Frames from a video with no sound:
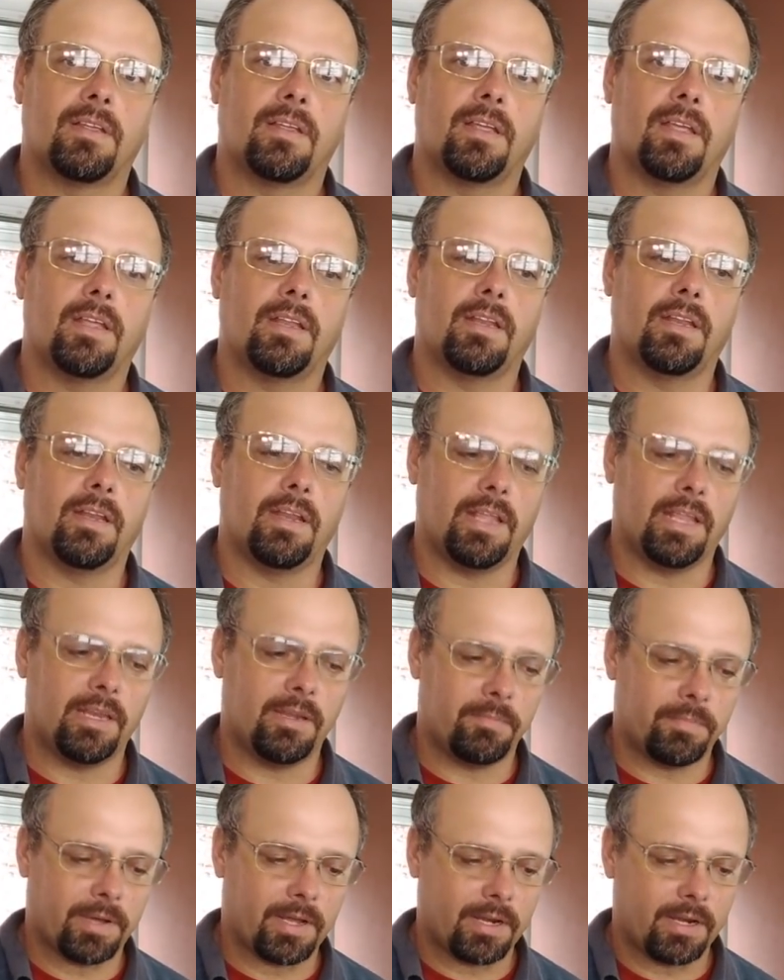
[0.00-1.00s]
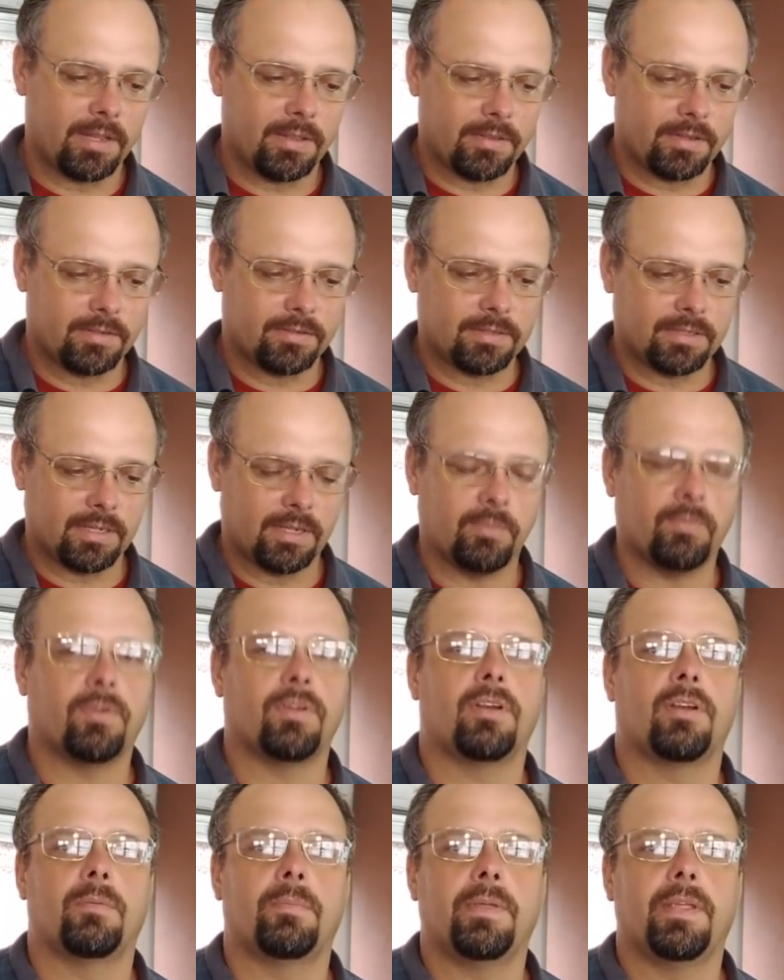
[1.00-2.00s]
And then anybody that said they
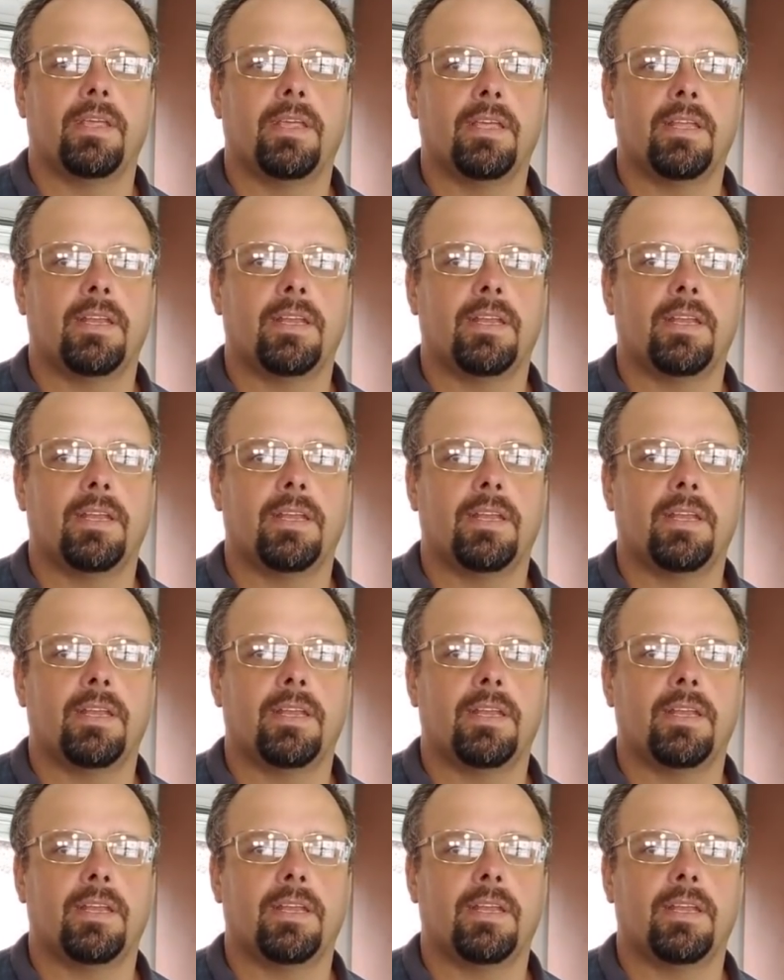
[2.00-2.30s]
wanted to be in